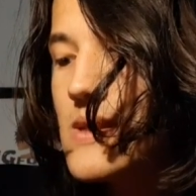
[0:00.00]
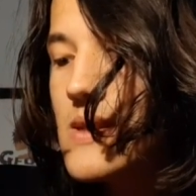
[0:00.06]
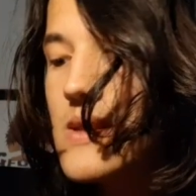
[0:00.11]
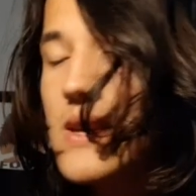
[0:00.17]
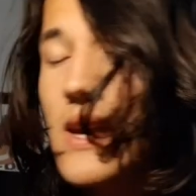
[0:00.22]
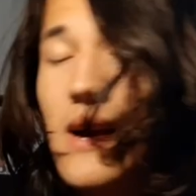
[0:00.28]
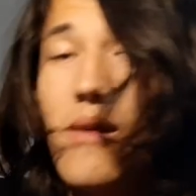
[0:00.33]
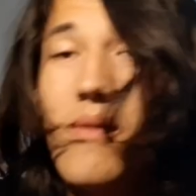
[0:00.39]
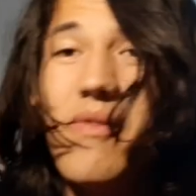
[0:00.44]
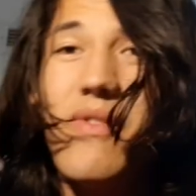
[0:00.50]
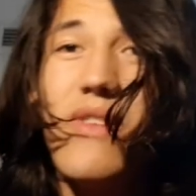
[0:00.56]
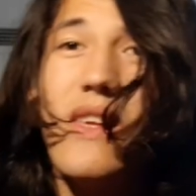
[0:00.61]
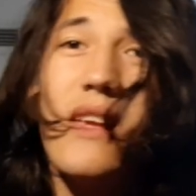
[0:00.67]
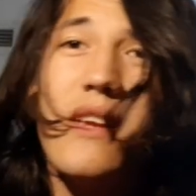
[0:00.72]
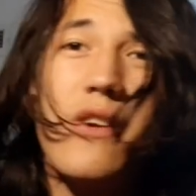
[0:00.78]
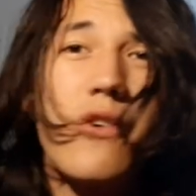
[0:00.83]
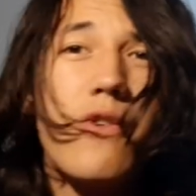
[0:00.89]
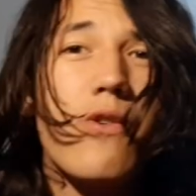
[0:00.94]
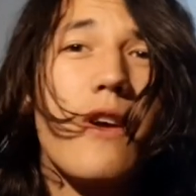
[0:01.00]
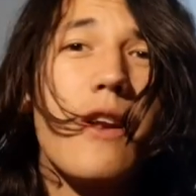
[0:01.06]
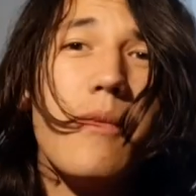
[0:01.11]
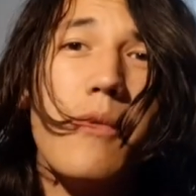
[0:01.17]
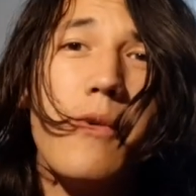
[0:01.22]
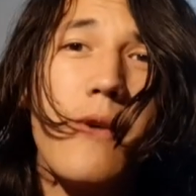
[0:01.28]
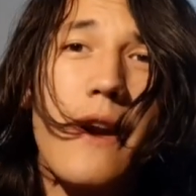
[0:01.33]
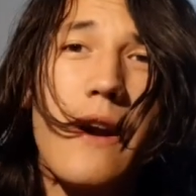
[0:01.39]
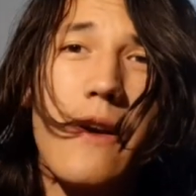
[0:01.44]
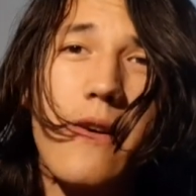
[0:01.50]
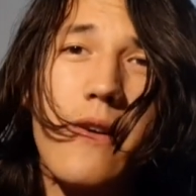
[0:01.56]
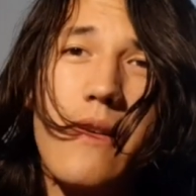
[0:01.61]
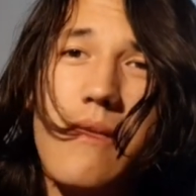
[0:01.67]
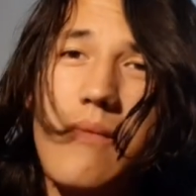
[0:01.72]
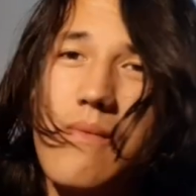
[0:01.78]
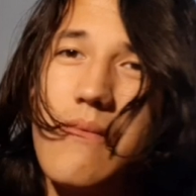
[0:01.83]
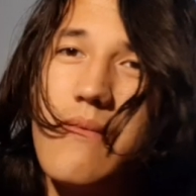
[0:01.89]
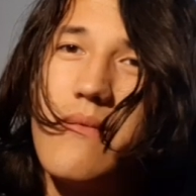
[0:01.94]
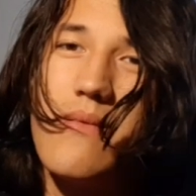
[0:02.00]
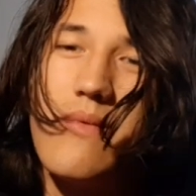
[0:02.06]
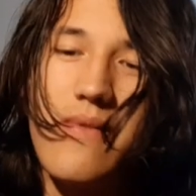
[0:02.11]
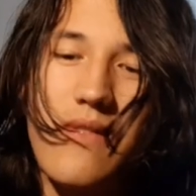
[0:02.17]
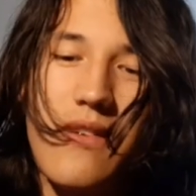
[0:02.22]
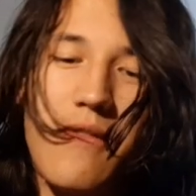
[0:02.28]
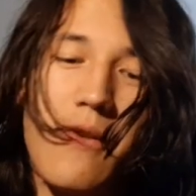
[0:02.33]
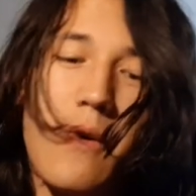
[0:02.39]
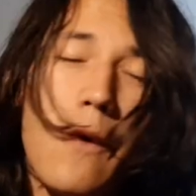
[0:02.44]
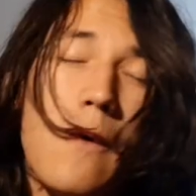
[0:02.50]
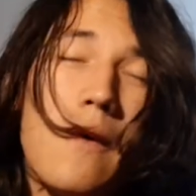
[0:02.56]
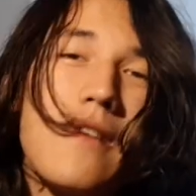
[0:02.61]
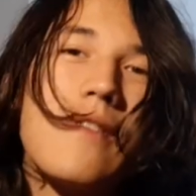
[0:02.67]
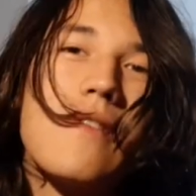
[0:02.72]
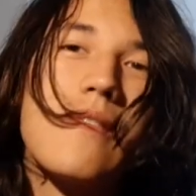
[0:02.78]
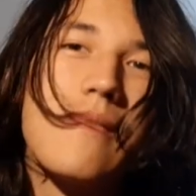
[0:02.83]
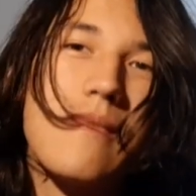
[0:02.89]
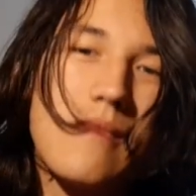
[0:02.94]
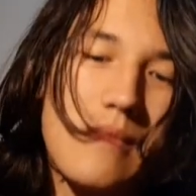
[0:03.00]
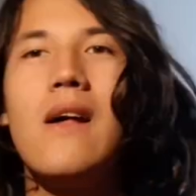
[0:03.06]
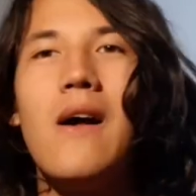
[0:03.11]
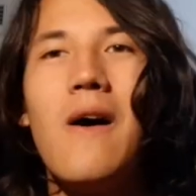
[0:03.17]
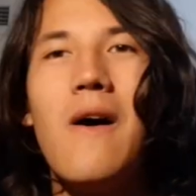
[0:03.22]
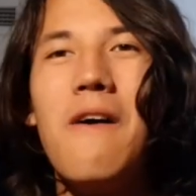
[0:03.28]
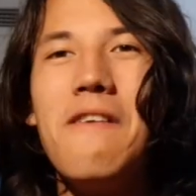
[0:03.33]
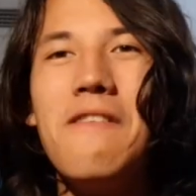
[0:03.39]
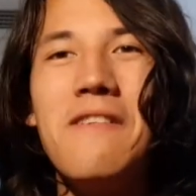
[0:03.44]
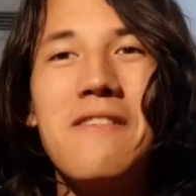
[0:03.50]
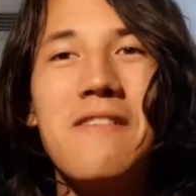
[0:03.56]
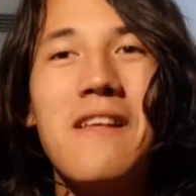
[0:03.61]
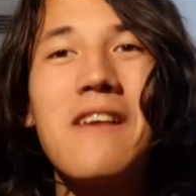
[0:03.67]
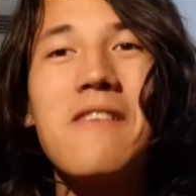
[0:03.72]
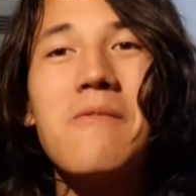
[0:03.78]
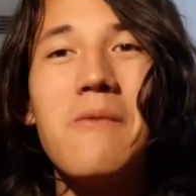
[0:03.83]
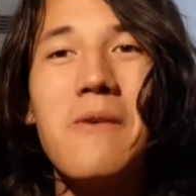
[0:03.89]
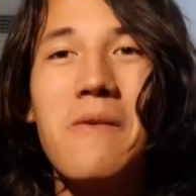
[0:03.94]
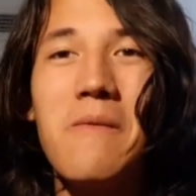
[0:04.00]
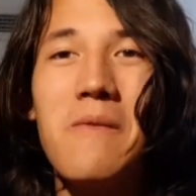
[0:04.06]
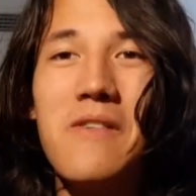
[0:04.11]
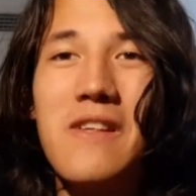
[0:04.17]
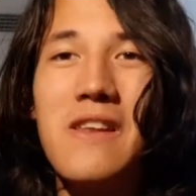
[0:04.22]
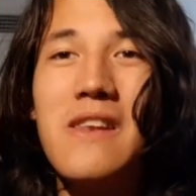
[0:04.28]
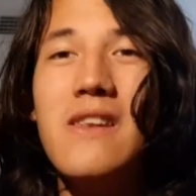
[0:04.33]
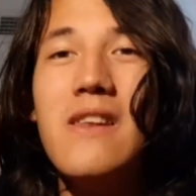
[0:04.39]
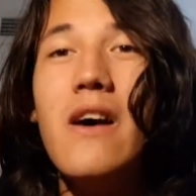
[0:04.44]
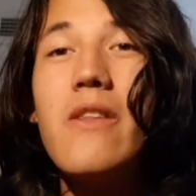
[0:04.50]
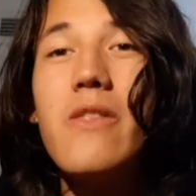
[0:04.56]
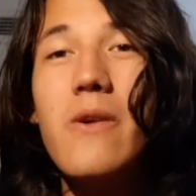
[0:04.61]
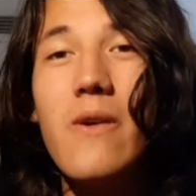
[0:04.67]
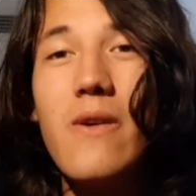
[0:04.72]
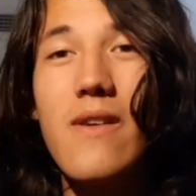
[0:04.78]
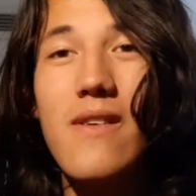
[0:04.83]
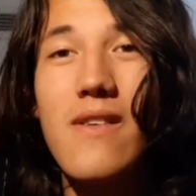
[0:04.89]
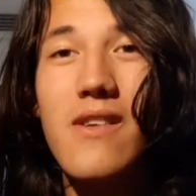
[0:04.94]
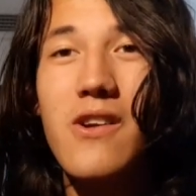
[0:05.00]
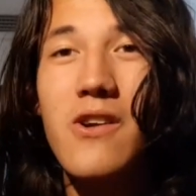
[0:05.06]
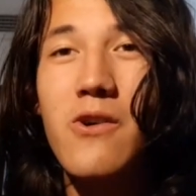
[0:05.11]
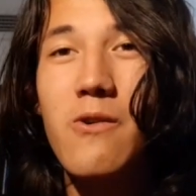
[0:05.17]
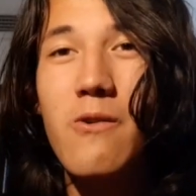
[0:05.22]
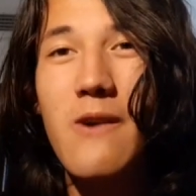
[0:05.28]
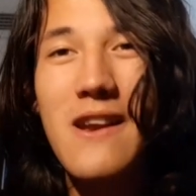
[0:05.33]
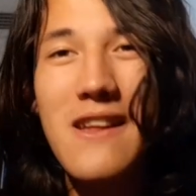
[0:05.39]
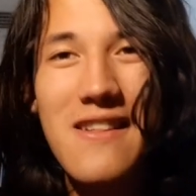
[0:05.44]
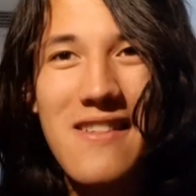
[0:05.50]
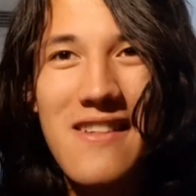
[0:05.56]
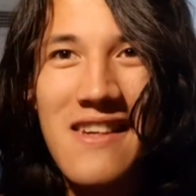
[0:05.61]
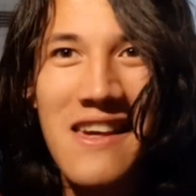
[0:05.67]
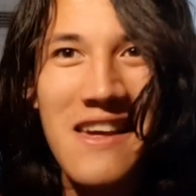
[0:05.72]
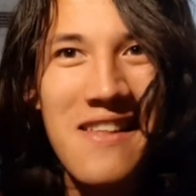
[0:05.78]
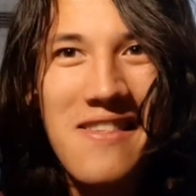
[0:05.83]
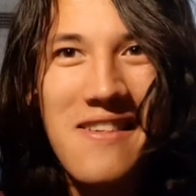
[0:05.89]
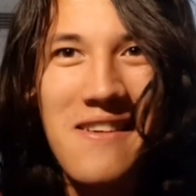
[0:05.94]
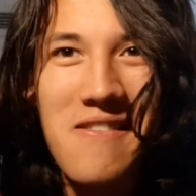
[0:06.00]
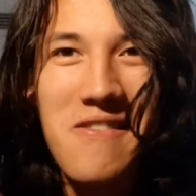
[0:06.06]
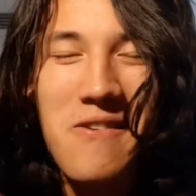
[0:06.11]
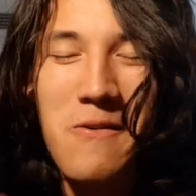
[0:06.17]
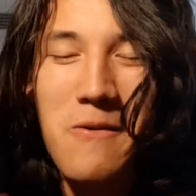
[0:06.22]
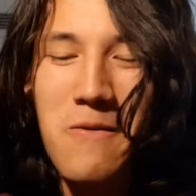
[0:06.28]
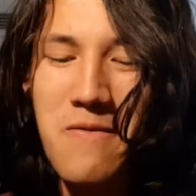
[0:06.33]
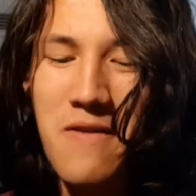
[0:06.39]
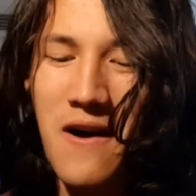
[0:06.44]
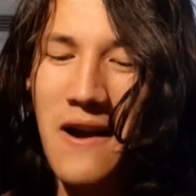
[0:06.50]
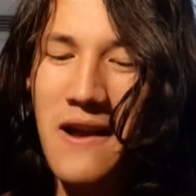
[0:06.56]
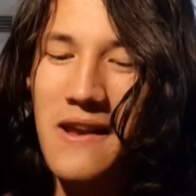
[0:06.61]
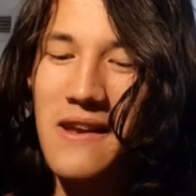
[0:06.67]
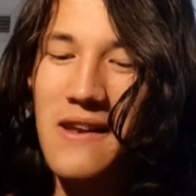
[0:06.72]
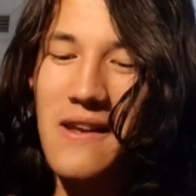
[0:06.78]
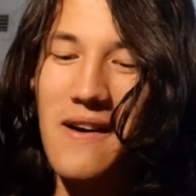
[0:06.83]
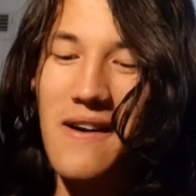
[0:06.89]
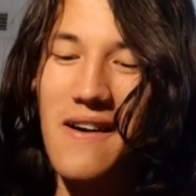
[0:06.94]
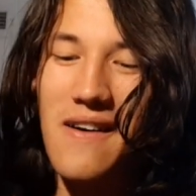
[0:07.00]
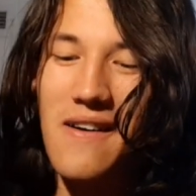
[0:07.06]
Yeah, incredible record, of course. Alright, this next one was another crazy antique store find.